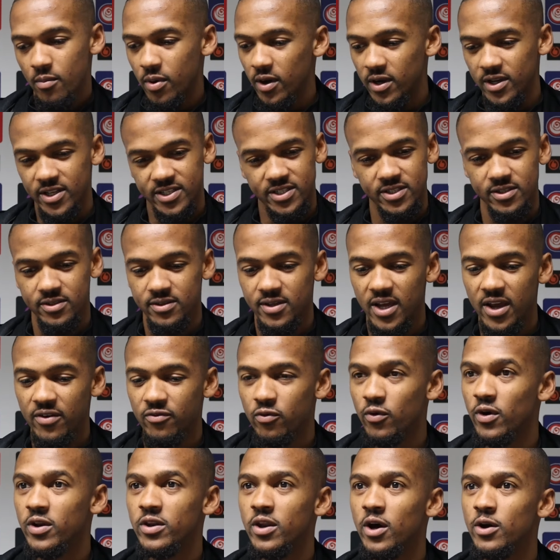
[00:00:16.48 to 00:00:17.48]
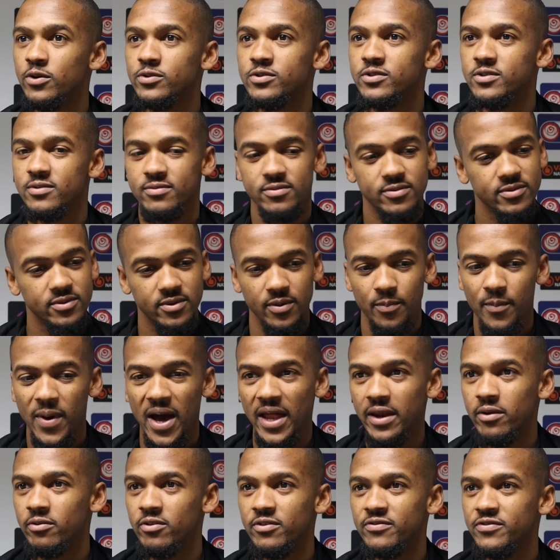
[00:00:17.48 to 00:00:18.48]
But listen, everyone knows the
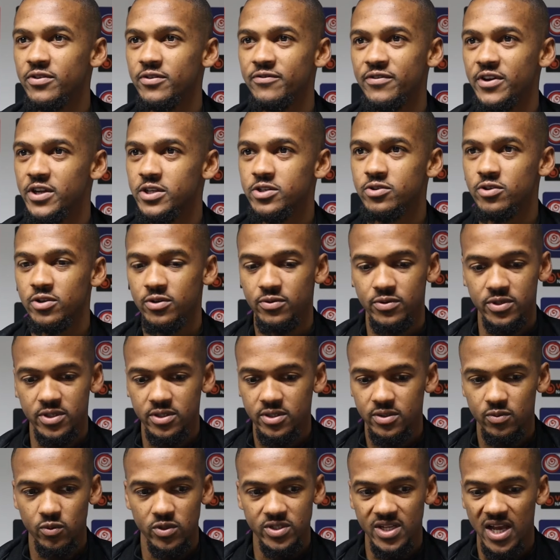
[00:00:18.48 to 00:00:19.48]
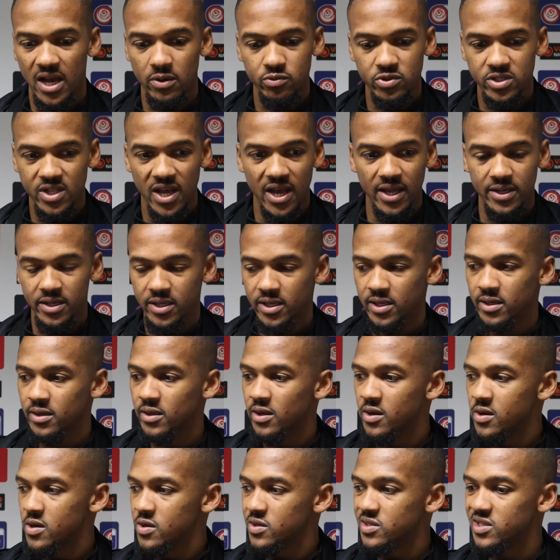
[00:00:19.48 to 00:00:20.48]
manner of the victory was
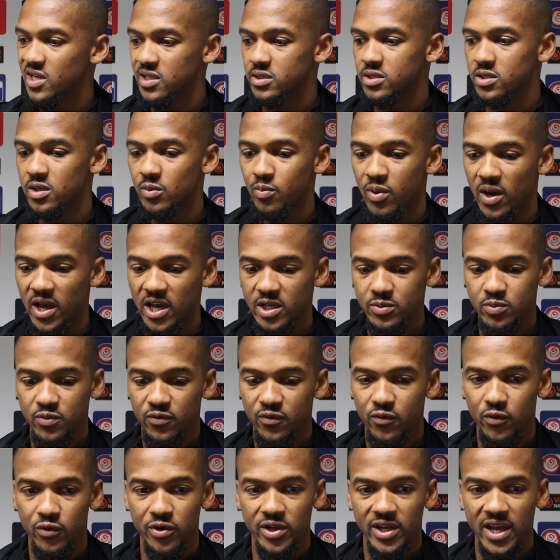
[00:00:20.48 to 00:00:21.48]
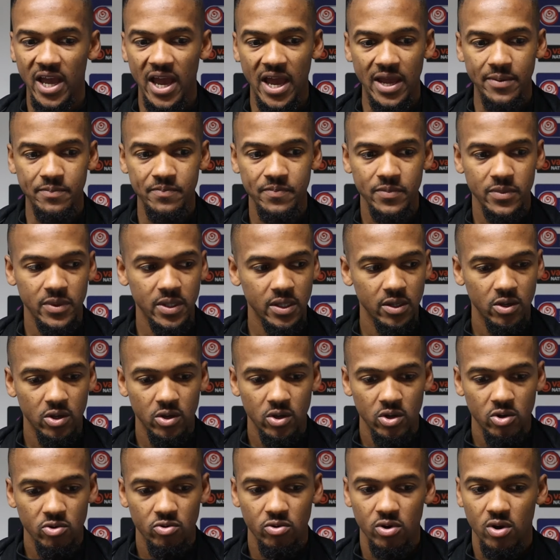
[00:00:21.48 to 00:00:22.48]
outstanding. Said to the players before the game,
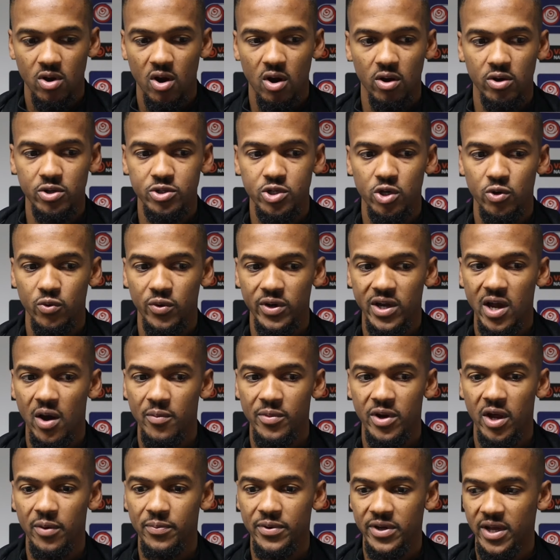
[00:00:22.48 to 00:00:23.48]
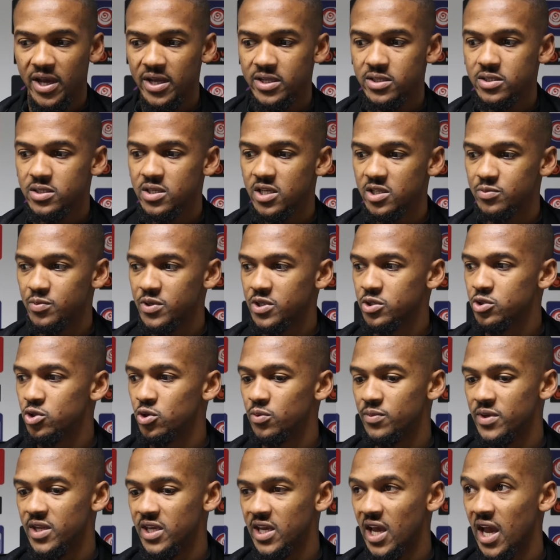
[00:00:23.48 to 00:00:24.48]
regardless who we're coming up against, there's been
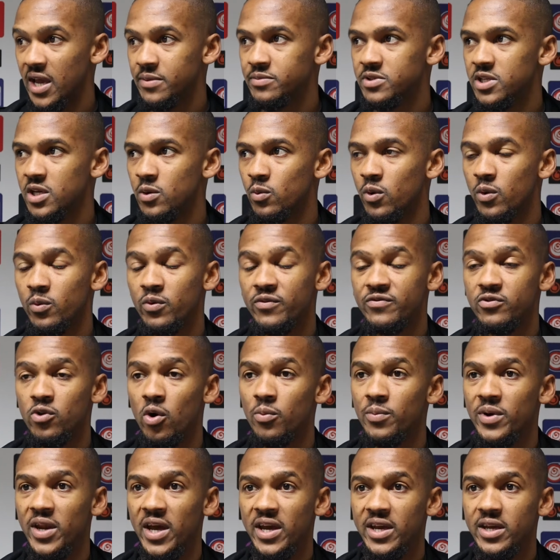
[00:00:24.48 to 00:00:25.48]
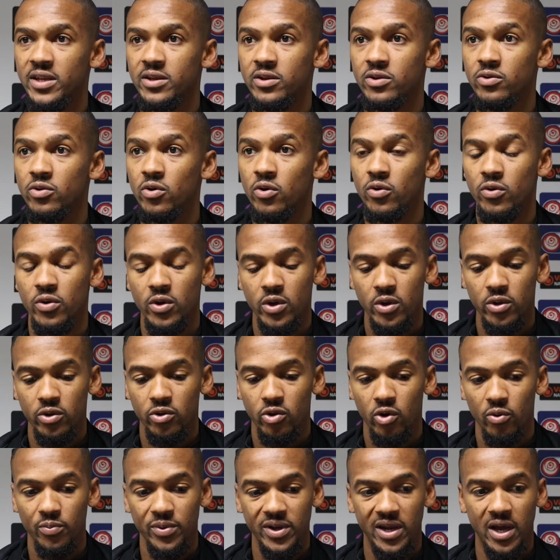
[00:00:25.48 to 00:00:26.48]
too many games here where we've dominated and
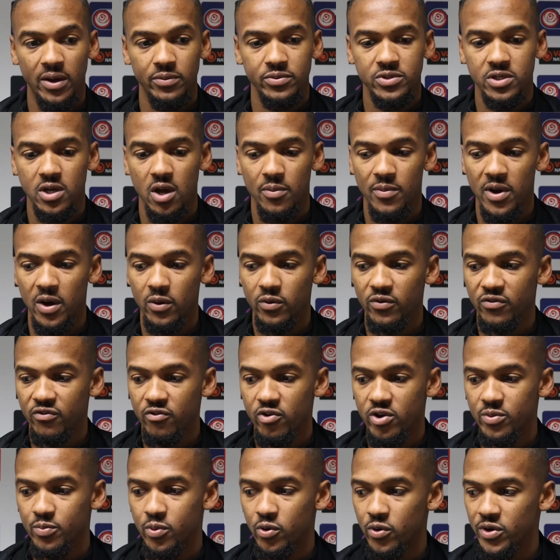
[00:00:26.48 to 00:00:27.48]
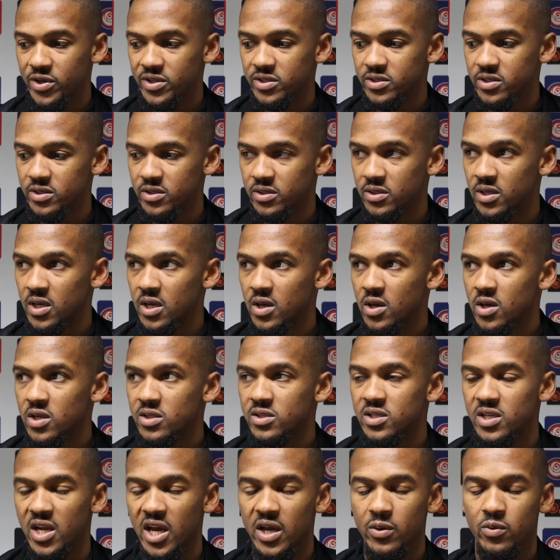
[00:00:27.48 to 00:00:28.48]
not been able to come out with 3 points. And
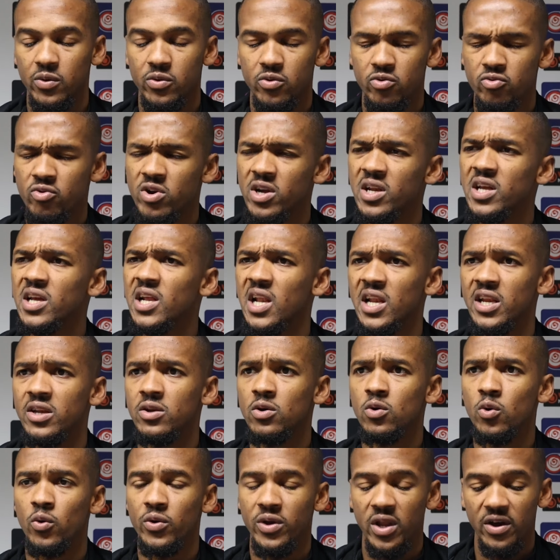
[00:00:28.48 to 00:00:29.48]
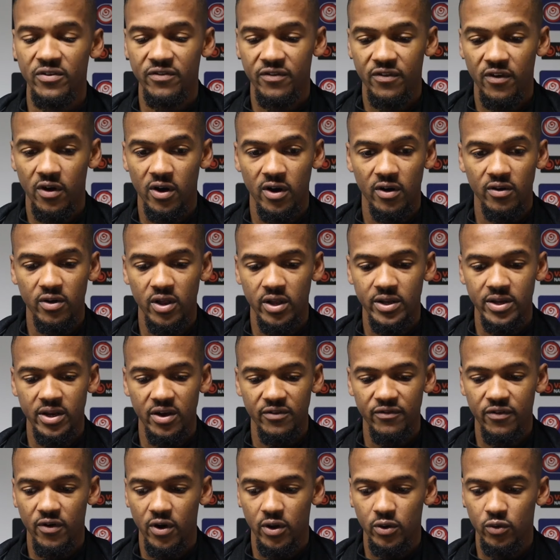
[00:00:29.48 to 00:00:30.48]
today we were really clinical in that
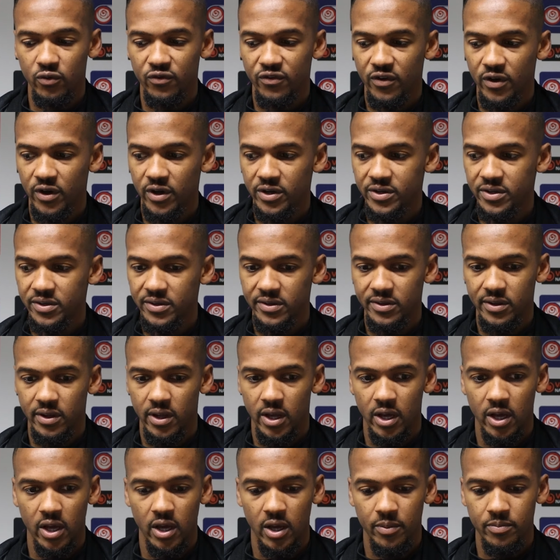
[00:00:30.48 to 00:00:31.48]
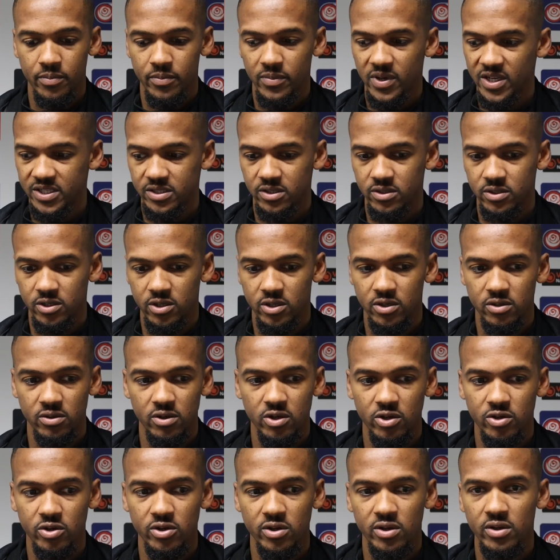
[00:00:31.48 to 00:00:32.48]
final third. Listen, you
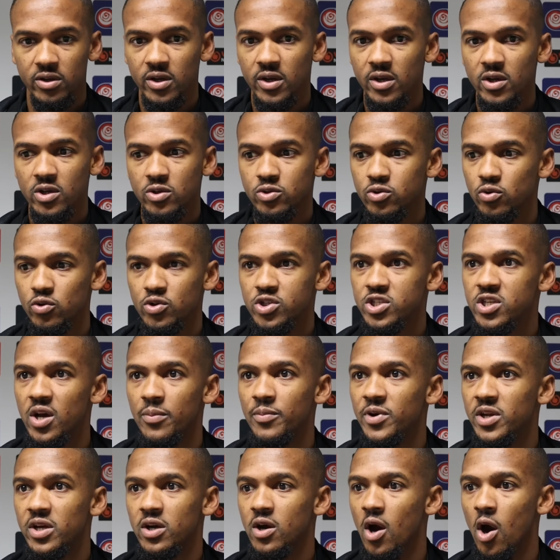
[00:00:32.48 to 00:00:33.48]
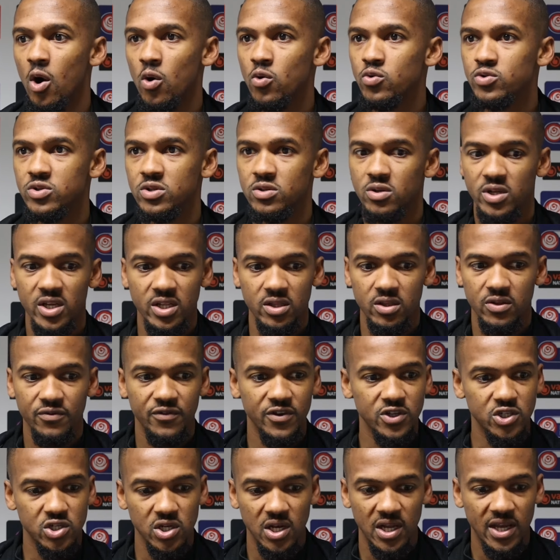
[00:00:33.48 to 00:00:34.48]
can look at sort of some of the goals
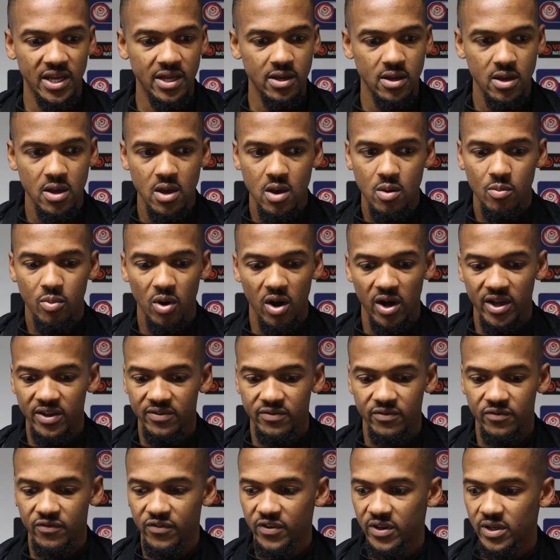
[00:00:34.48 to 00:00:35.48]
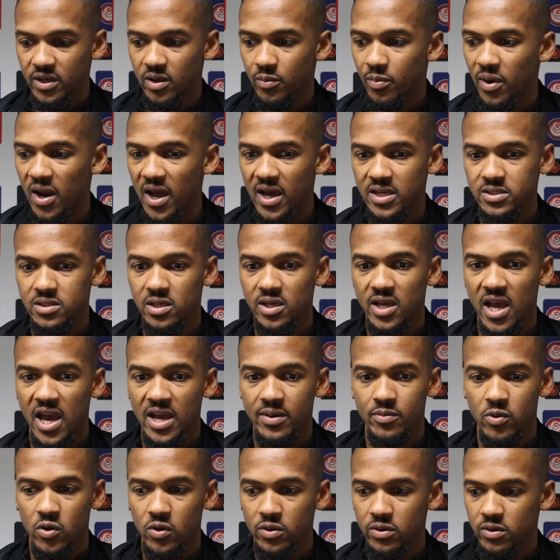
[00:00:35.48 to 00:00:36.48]
individually, but I even think the players that
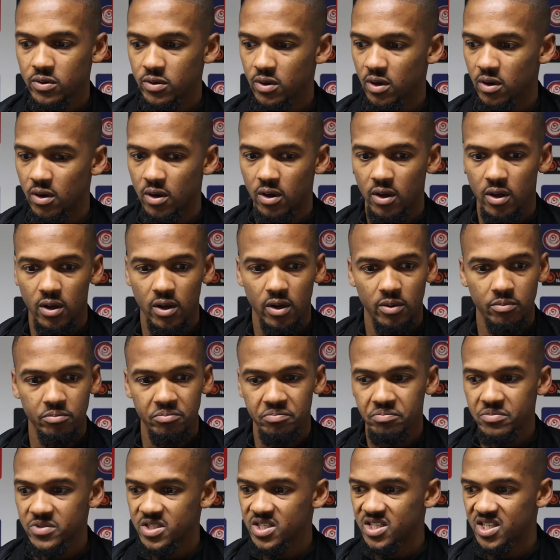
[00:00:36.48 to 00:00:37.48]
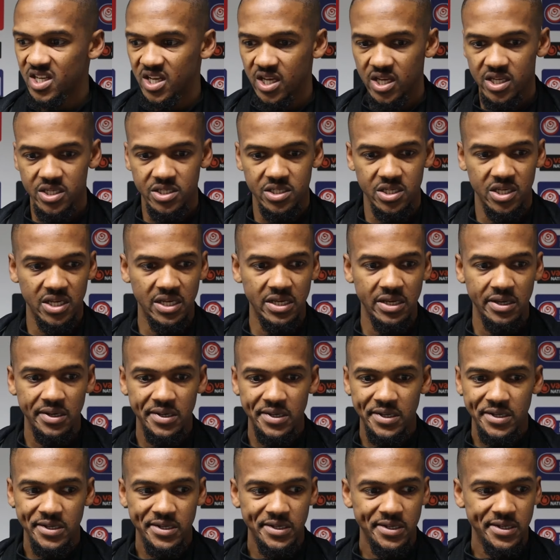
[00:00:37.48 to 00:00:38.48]
came on, Searzy,
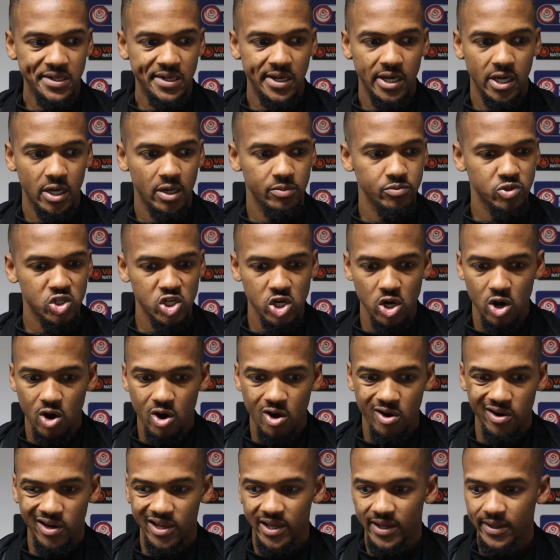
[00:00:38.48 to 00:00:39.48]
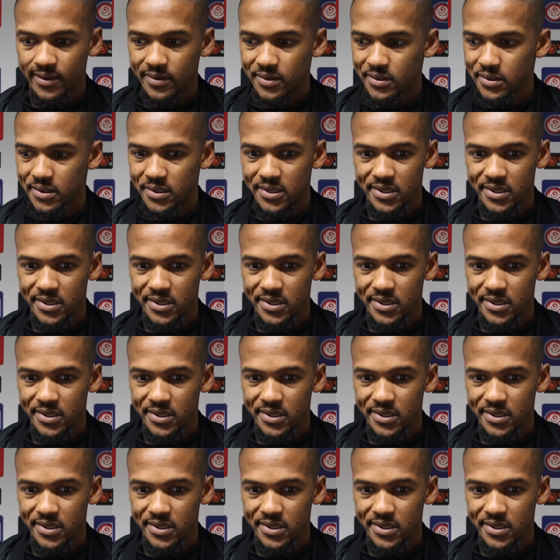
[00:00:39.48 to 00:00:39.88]
Charlie,